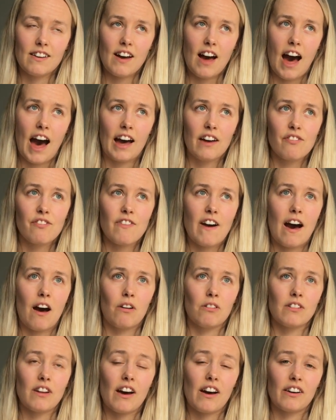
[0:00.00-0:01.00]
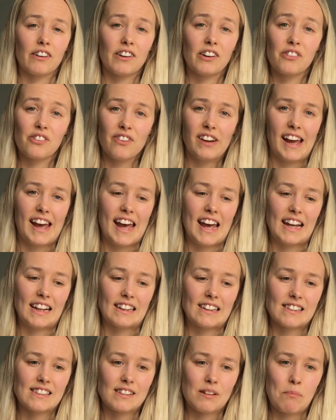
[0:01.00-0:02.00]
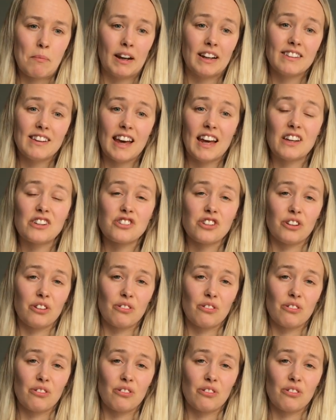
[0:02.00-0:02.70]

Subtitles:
I found a great meditation